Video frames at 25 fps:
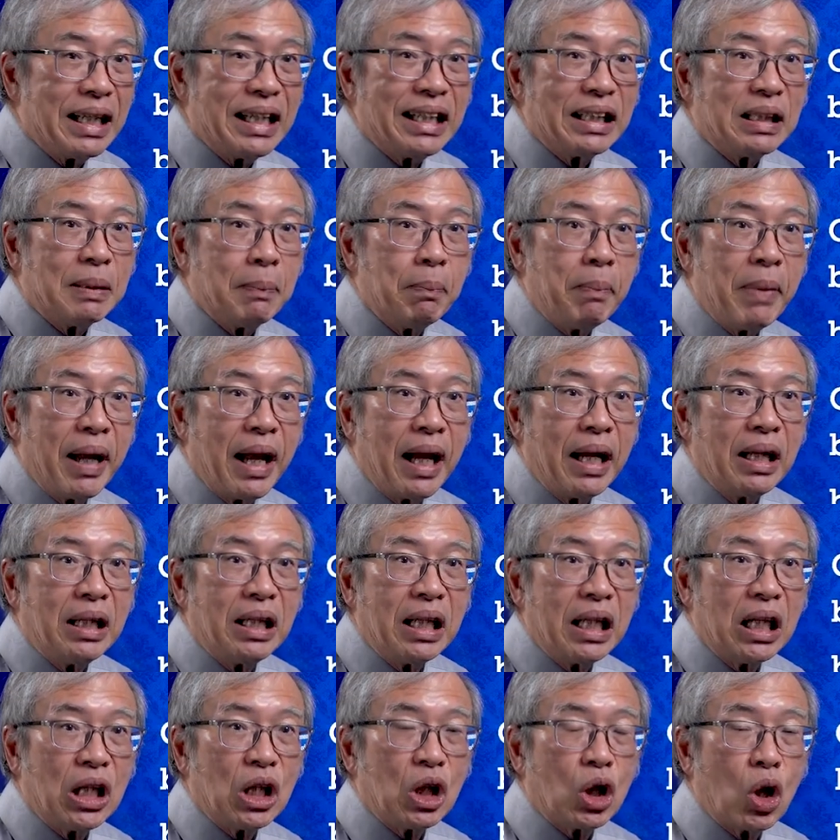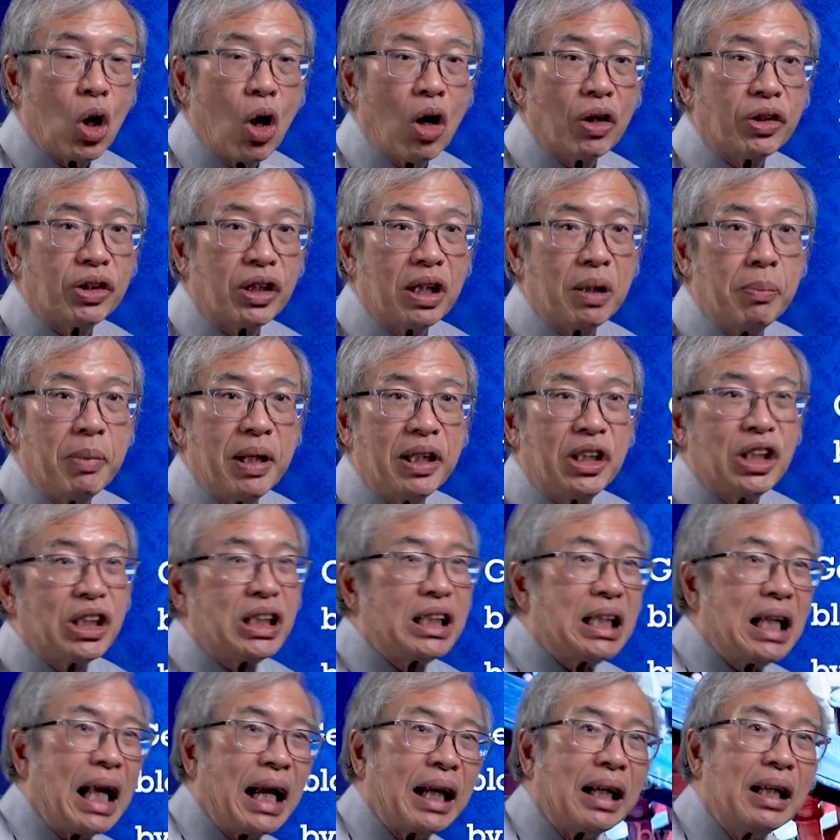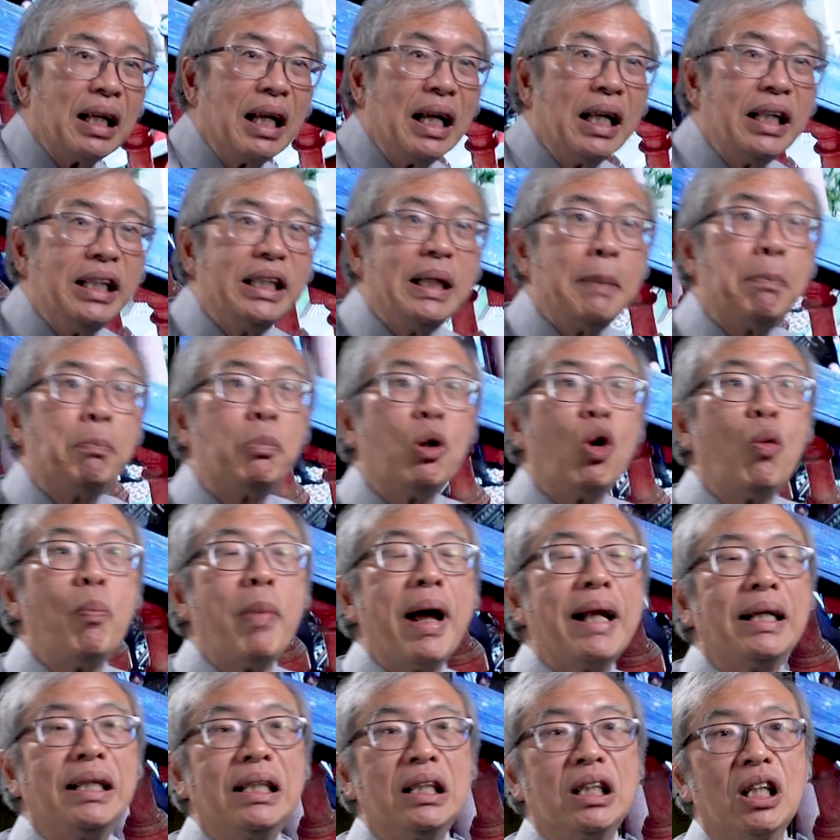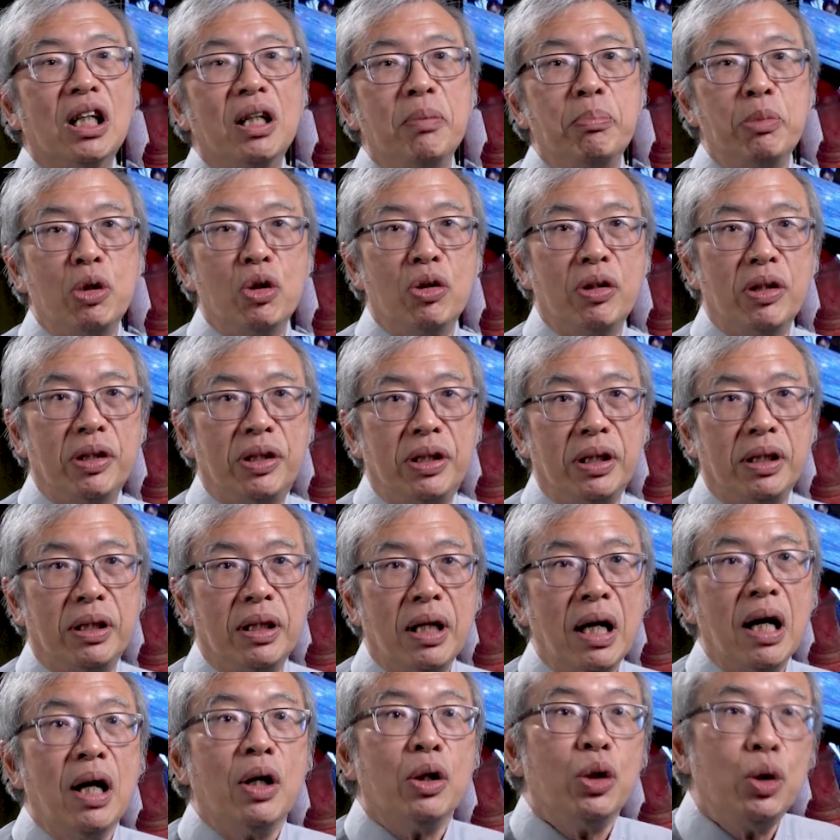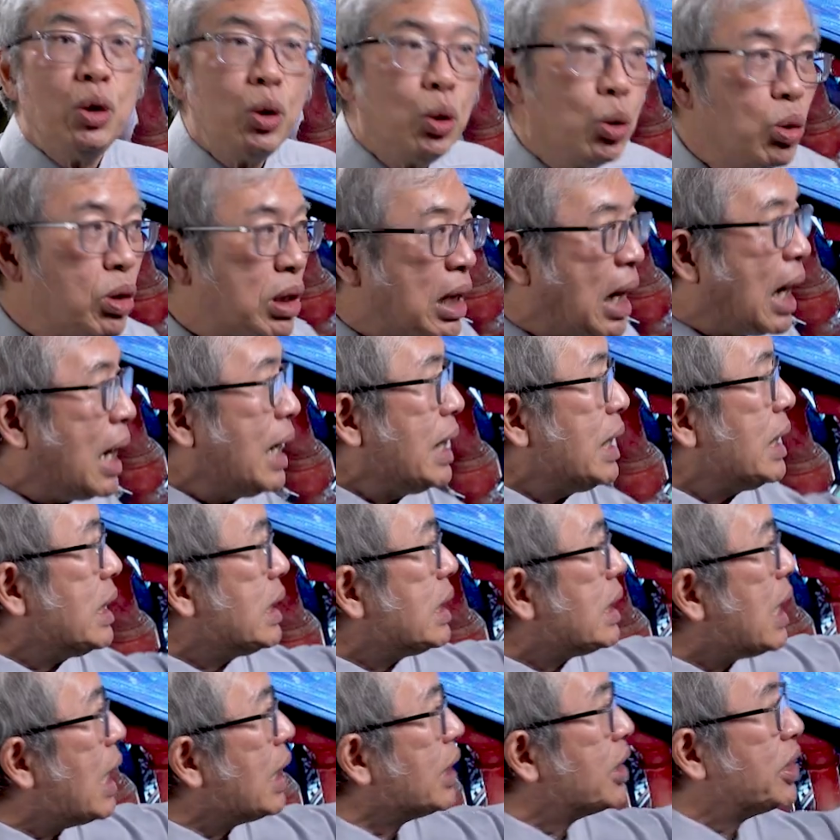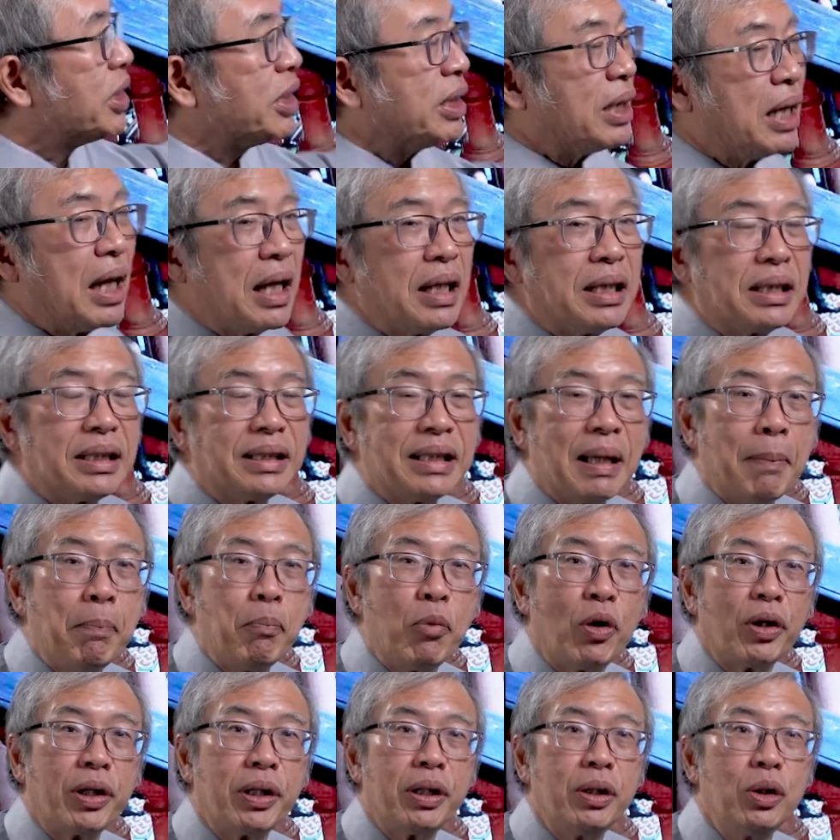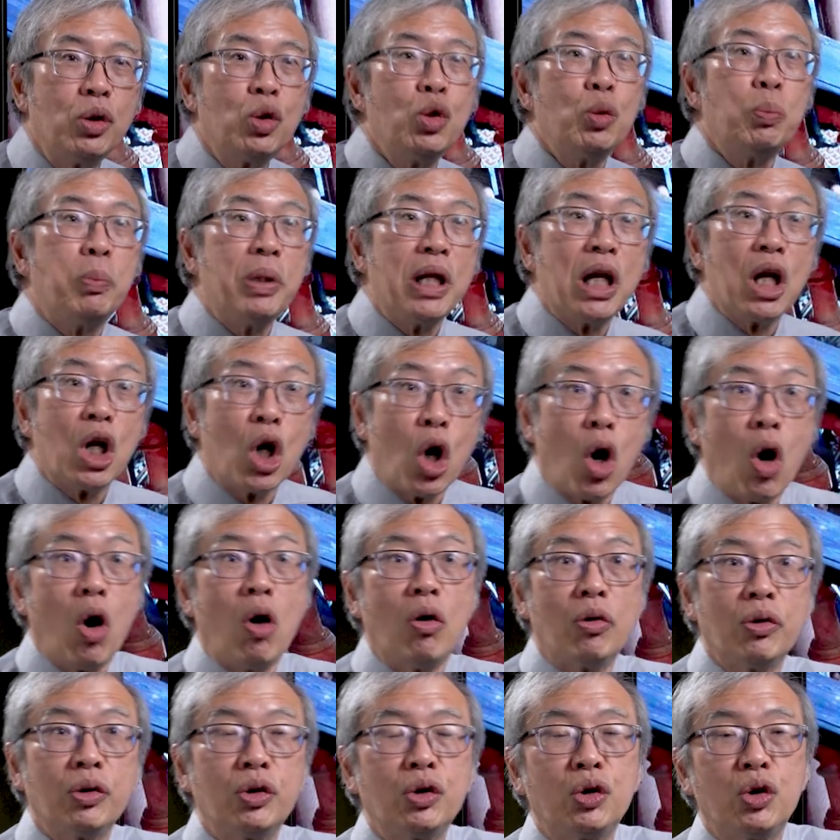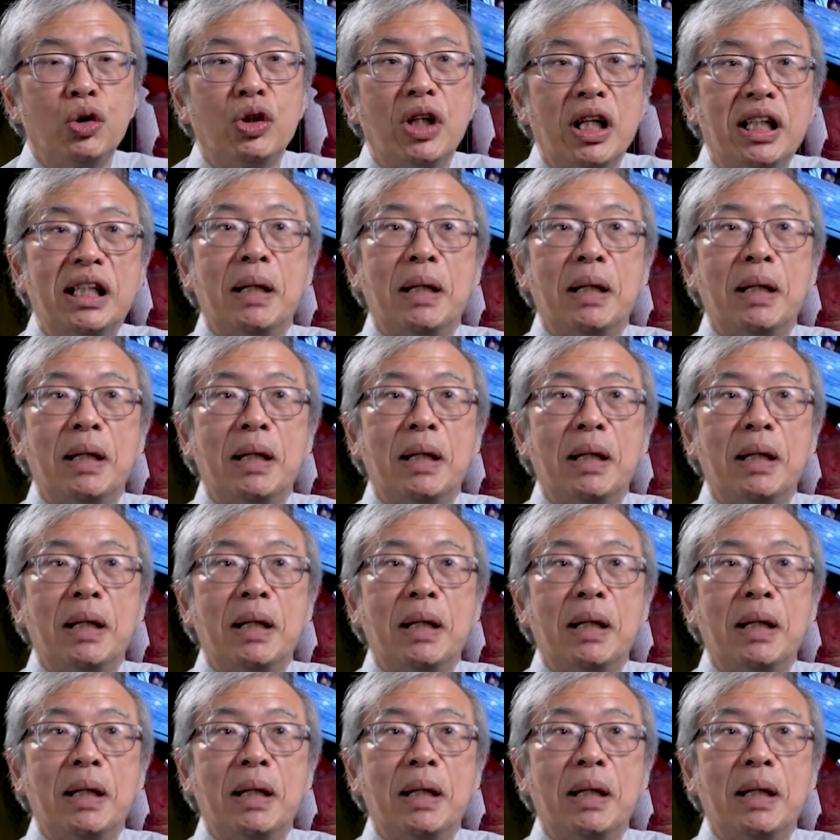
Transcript: is made in God's image. It's like diplomatic immunity. You can't touch somebody who belongs to the